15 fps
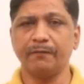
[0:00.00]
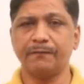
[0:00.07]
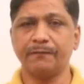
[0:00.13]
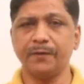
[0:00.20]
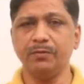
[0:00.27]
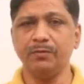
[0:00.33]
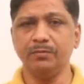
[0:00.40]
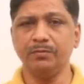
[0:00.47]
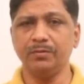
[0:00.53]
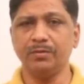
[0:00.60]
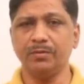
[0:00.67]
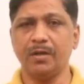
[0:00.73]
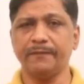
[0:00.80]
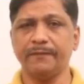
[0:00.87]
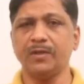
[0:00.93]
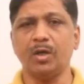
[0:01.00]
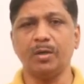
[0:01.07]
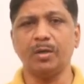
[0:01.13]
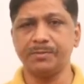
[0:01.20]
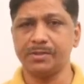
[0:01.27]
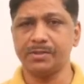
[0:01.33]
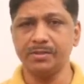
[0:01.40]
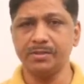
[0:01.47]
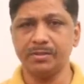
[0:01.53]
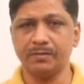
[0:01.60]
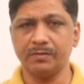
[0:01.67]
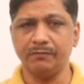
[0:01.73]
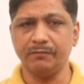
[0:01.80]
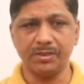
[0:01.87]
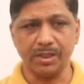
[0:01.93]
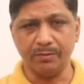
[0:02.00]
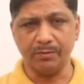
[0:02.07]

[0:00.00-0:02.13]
few of the options which I